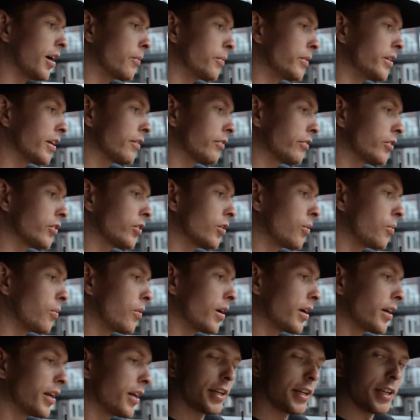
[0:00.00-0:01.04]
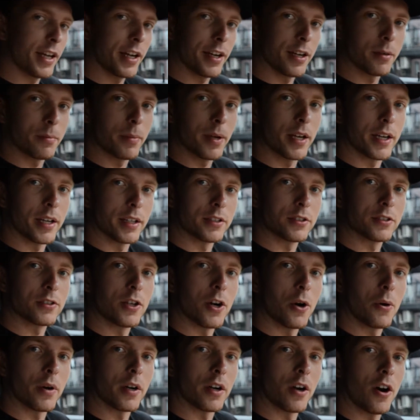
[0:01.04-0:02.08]
We definitely don't want airbags
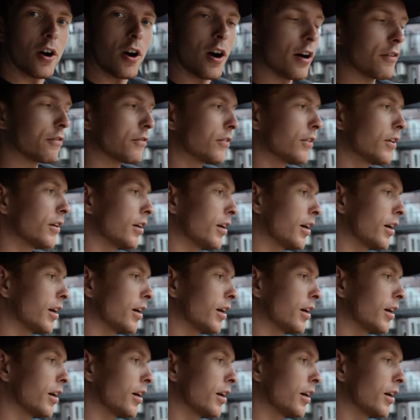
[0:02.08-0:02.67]
going off.